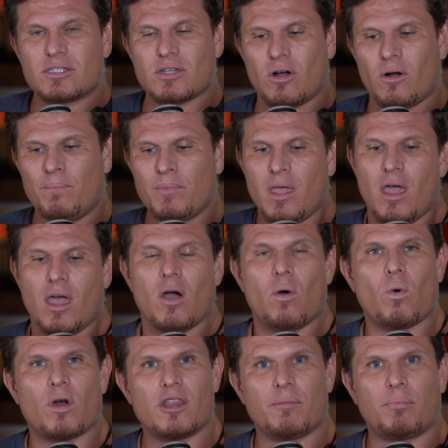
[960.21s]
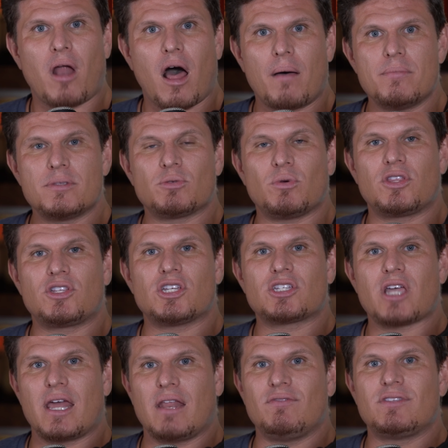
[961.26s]
So one of the problems with just
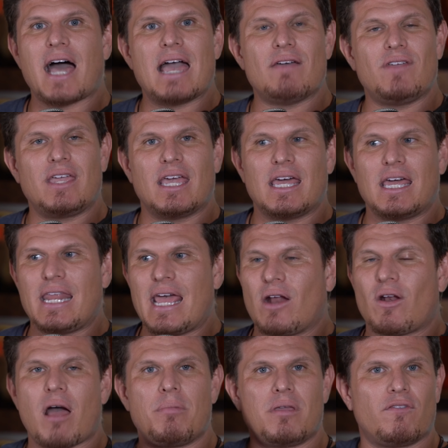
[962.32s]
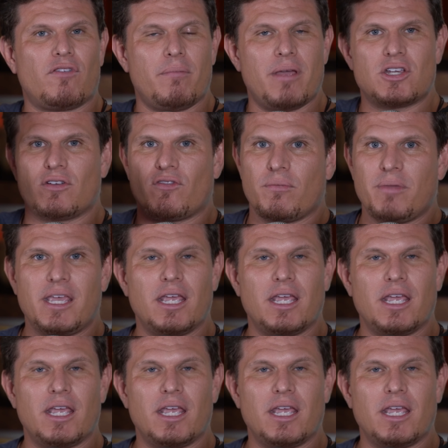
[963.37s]
kind of diving in and grabbing information from